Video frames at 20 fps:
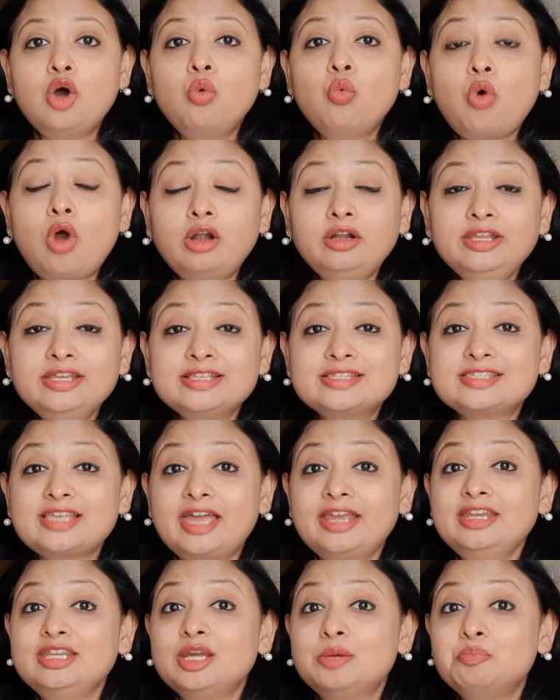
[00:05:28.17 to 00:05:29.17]
Warning
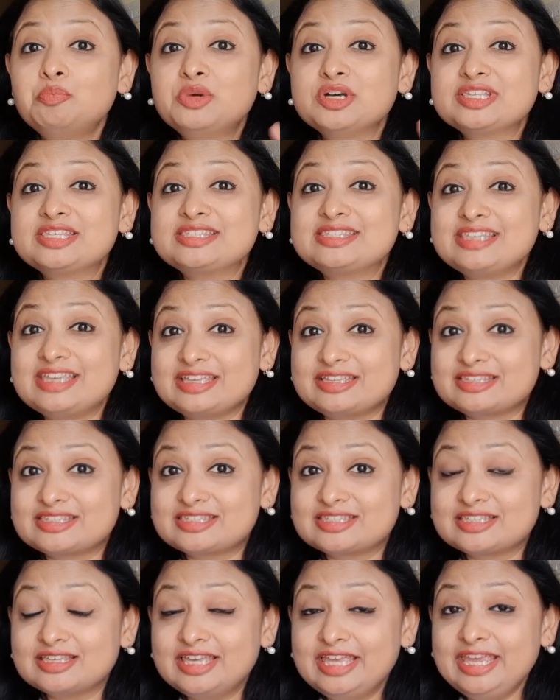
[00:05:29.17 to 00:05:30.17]
sign number
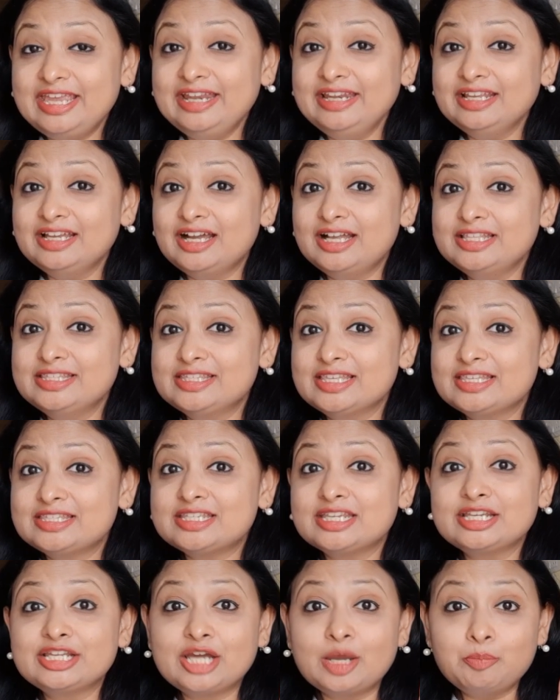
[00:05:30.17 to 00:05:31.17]
6
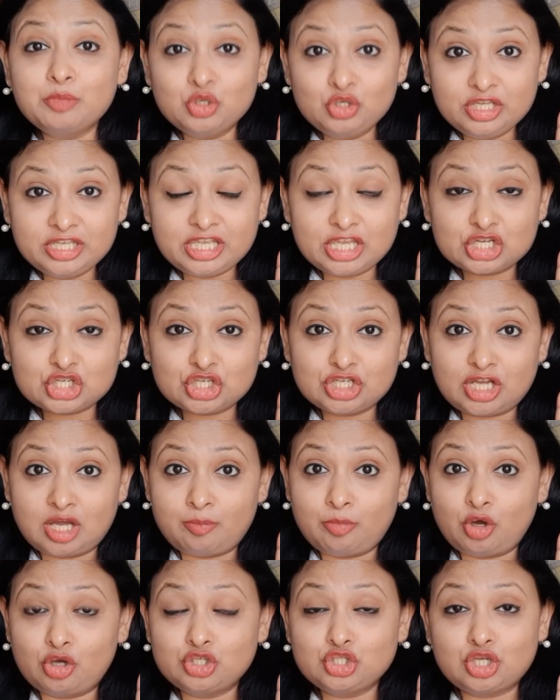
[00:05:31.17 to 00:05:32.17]
Inconsistent communication
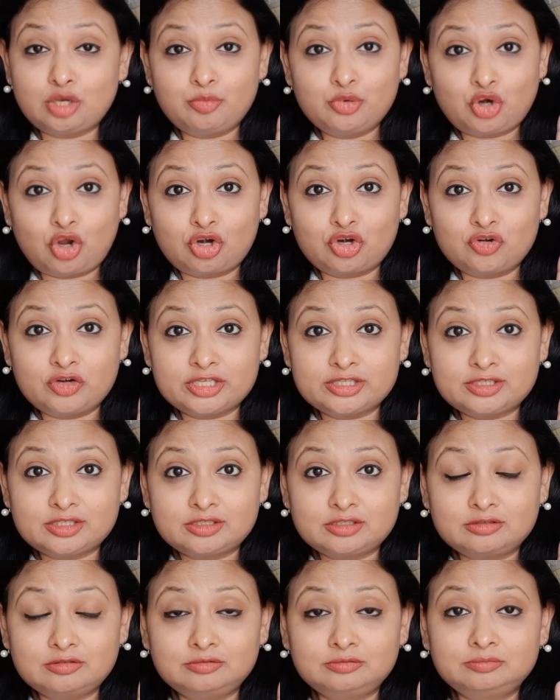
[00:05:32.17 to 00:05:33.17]
about your
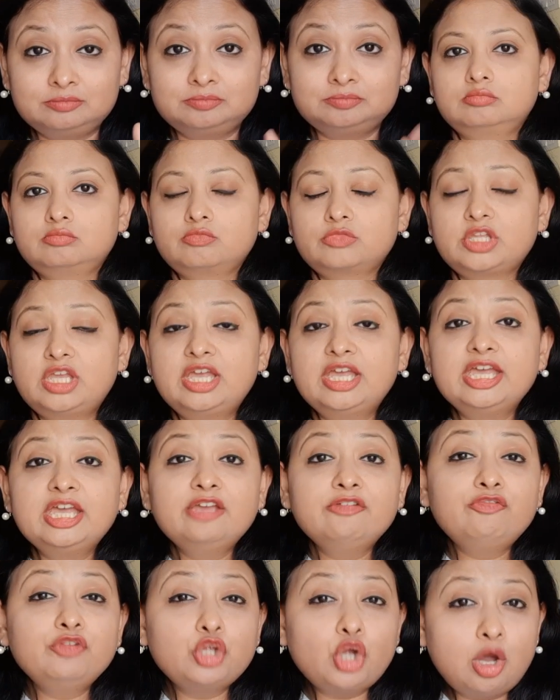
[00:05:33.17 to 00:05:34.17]
progress.
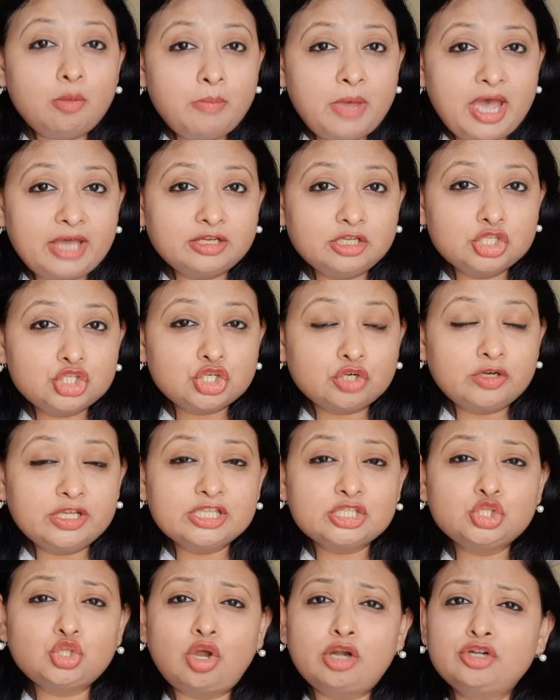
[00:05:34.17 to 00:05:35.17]
If your manager
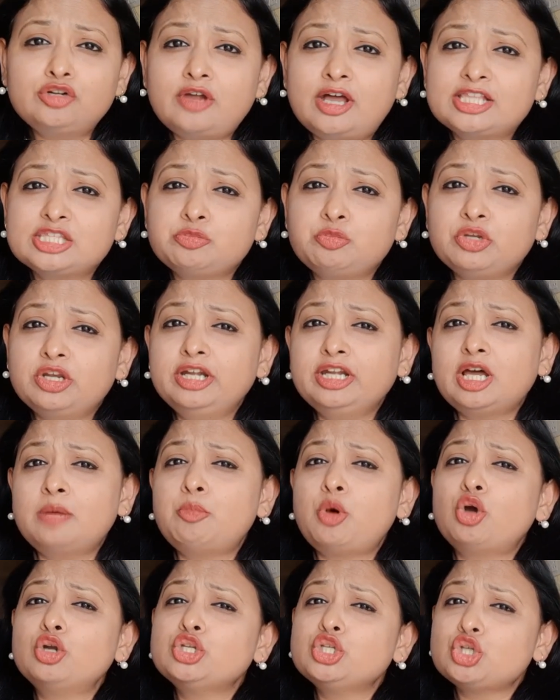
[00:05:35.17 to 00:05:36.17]
is not transparent
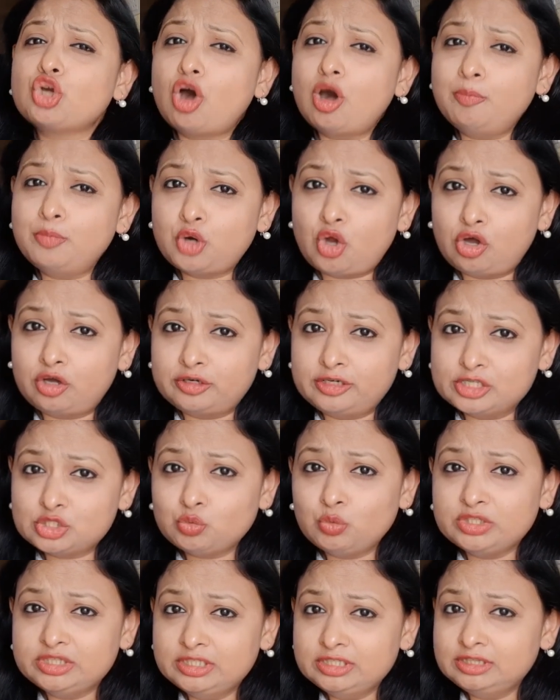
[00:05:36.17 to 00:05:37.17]
about your progress
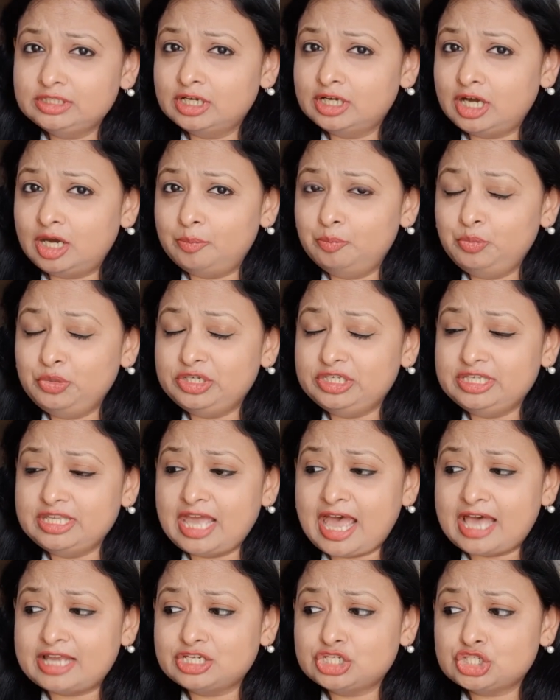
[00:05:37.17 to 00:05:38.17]
within the company
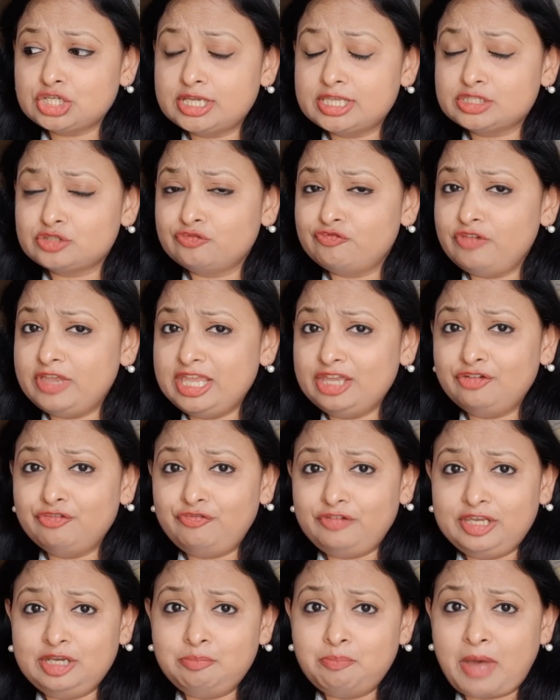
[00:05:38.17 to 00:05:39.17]
and shares vague
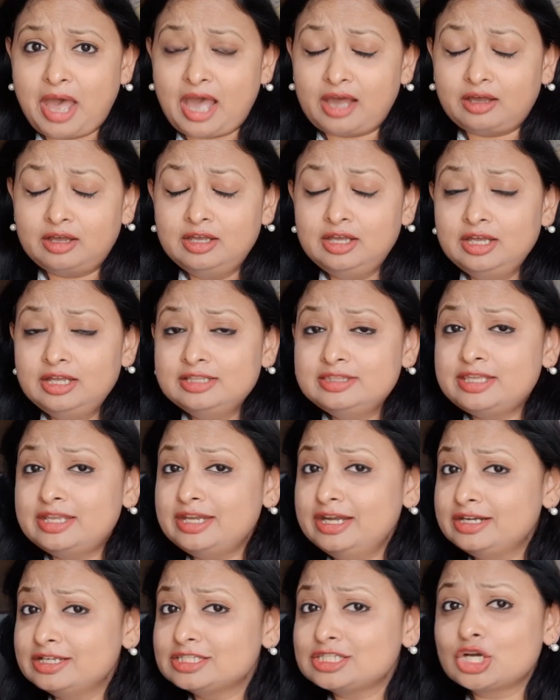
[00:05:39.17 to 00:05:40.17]
feedback, then
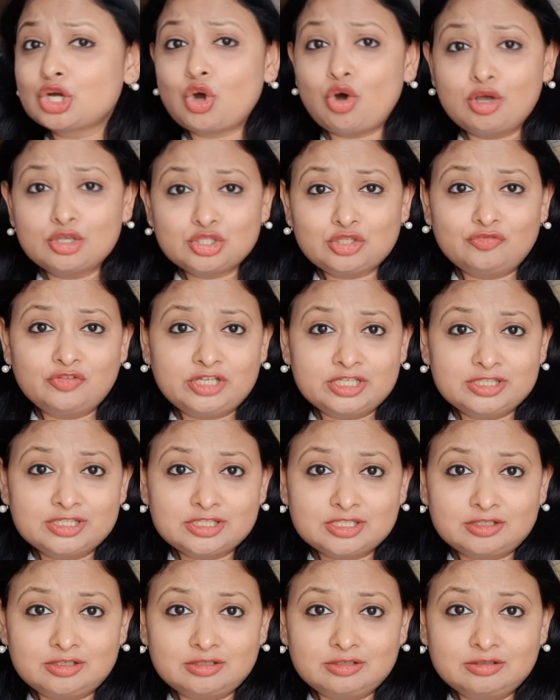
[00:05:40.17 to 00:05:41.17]
it is a cause of
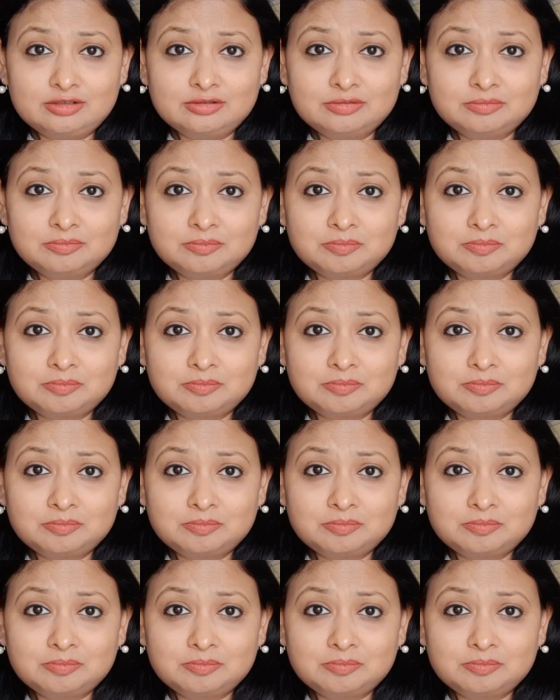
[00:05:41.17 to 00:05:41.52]
concern.